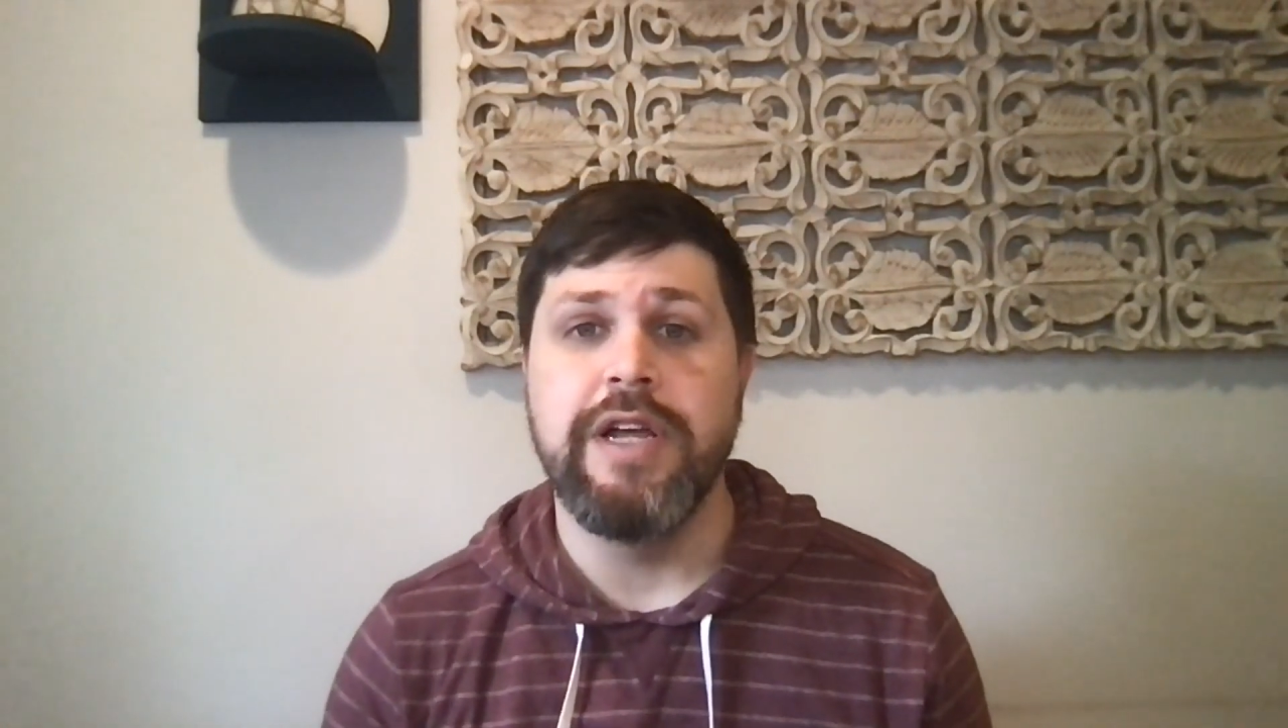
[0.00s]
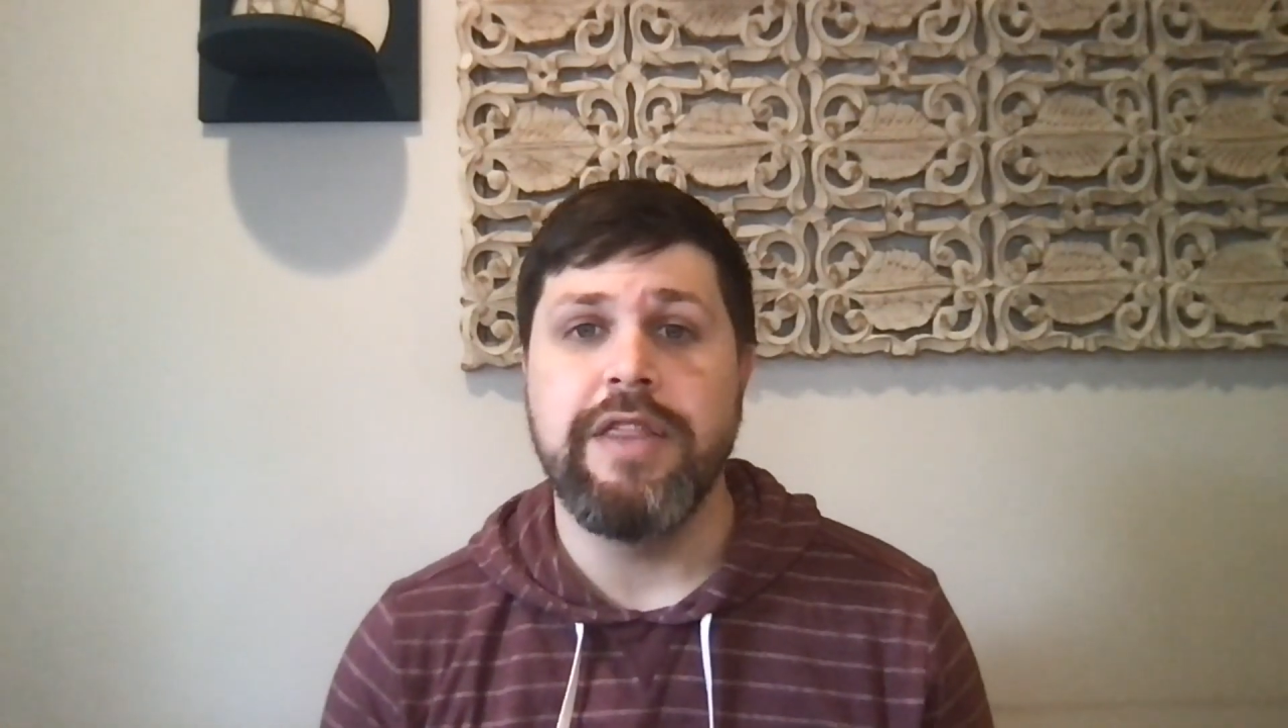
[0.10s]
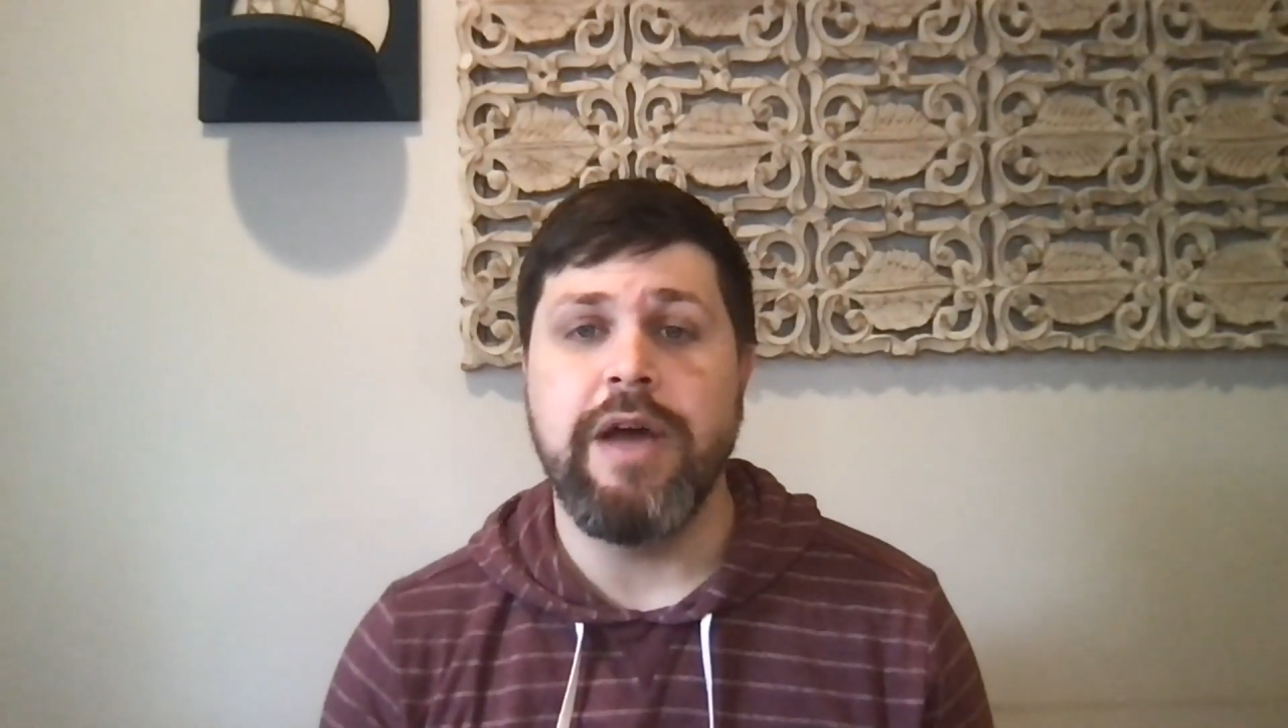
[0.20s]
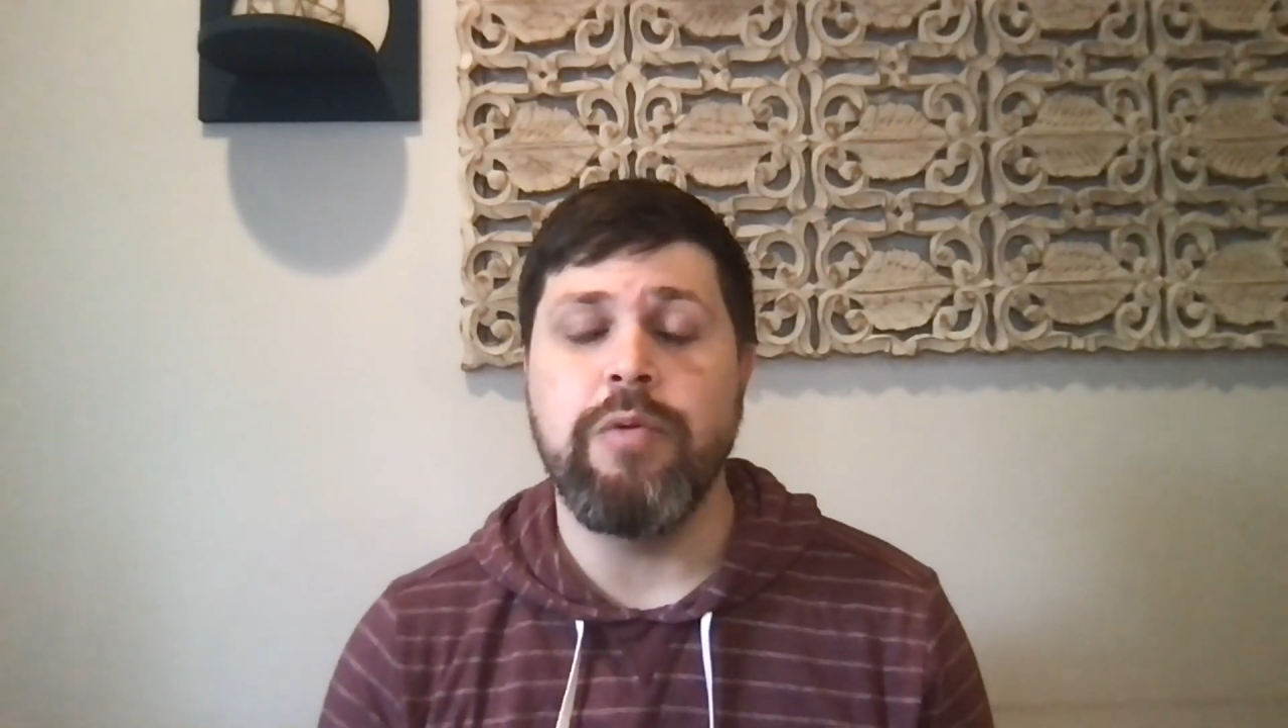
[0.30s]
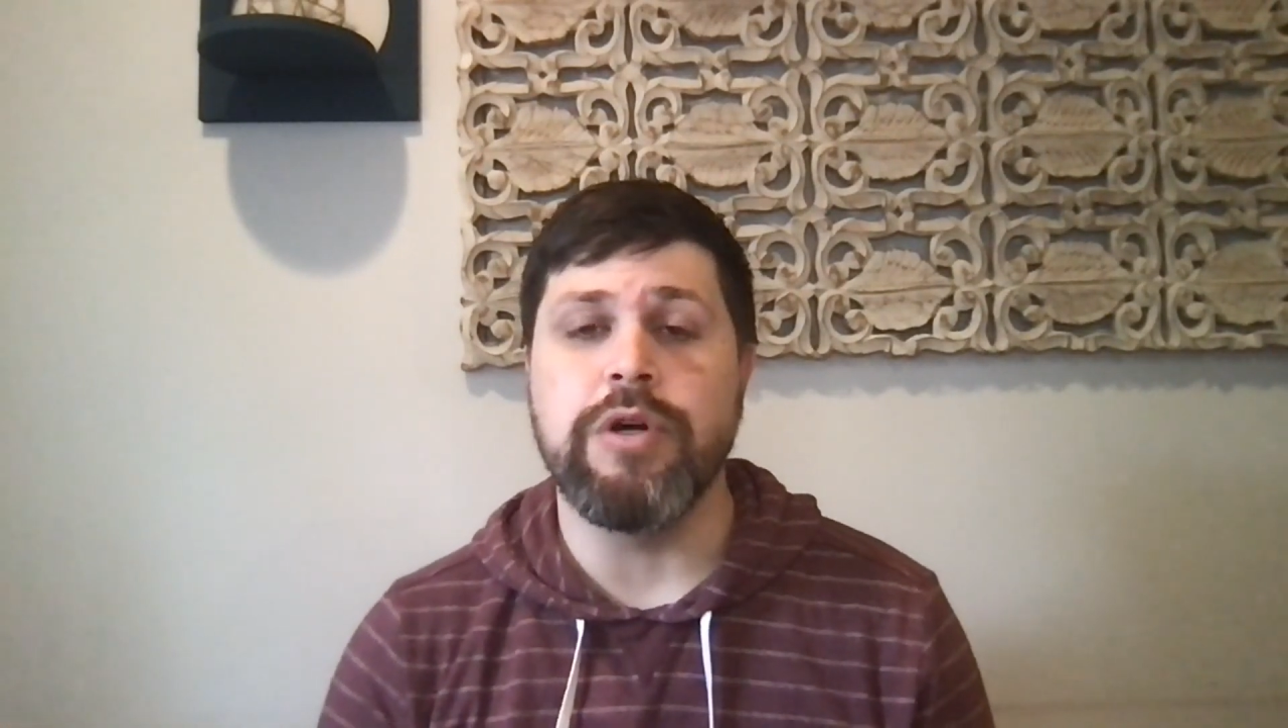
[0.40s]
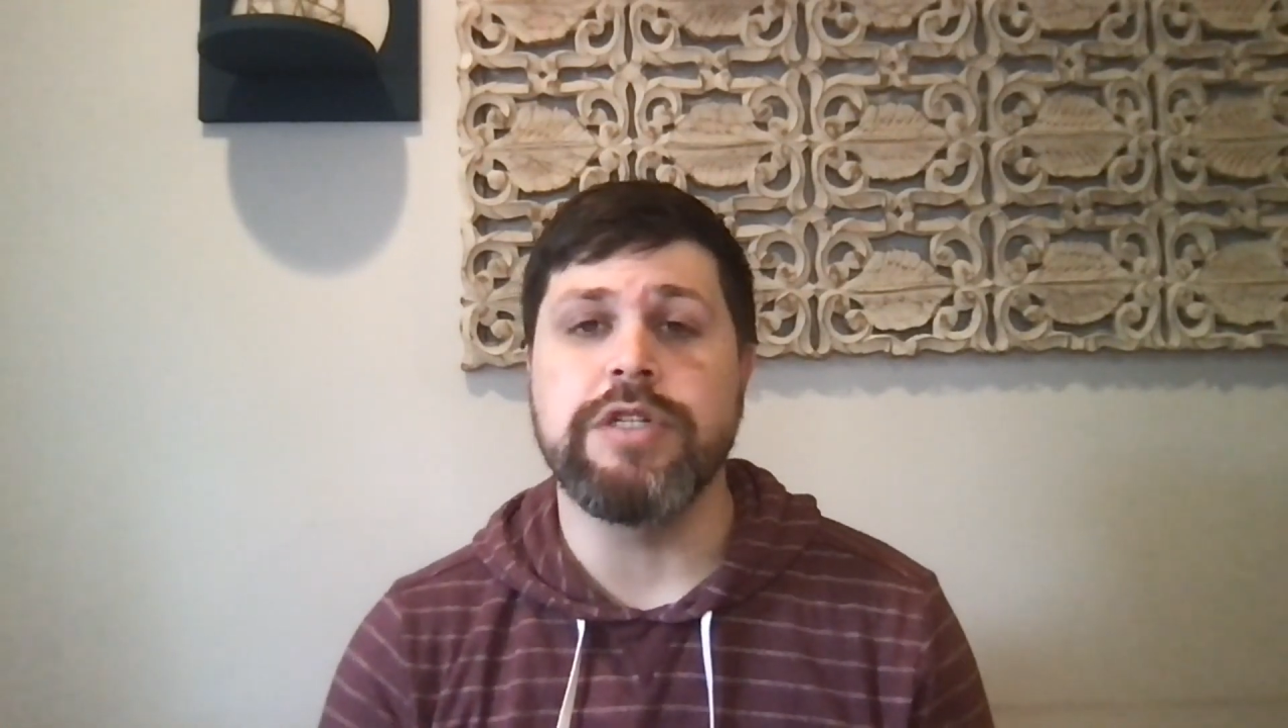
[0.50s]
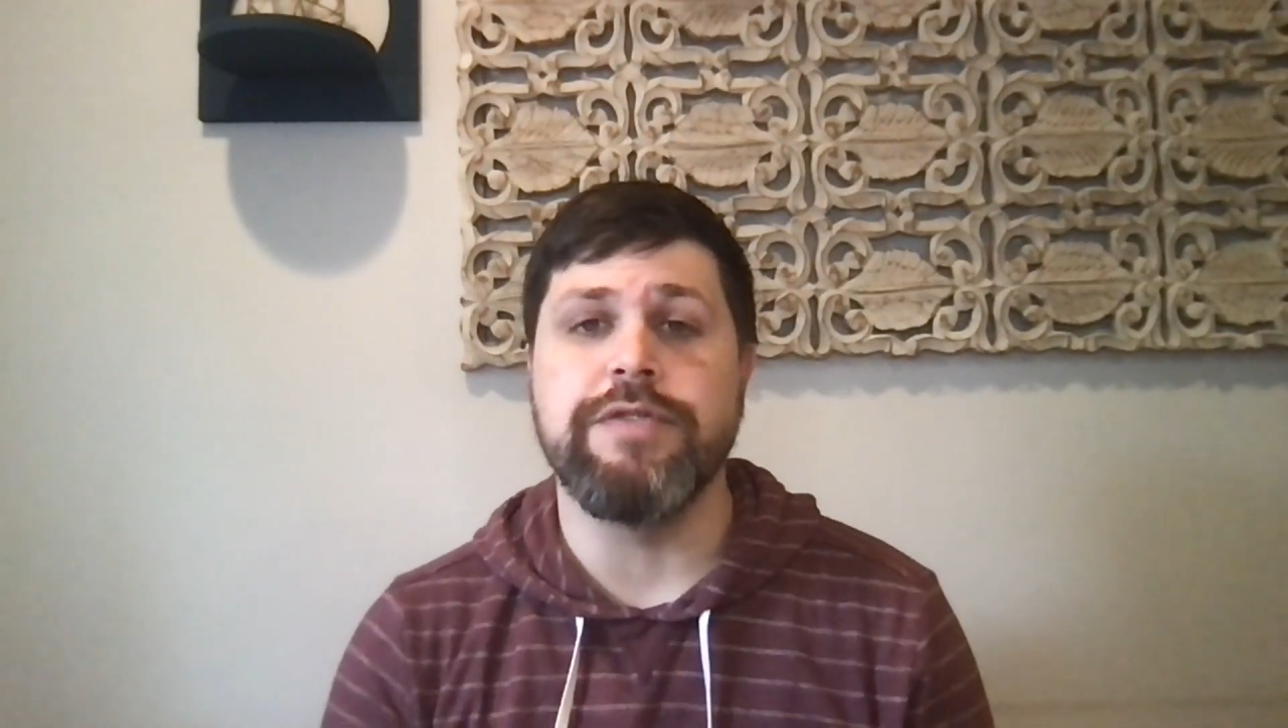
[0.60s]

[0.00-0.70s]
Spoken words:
that works